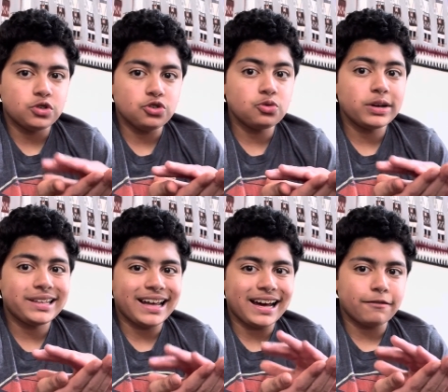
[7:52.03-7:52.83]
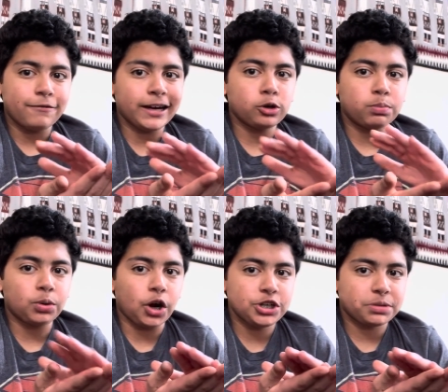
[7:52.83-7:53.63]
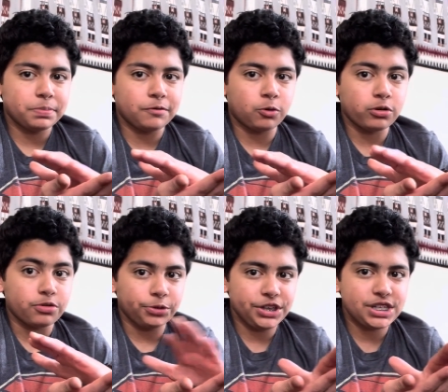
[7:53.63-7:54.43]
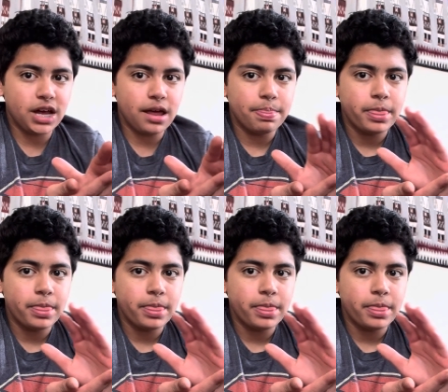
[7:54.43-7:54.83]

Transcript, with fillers: do in that final project before the reset,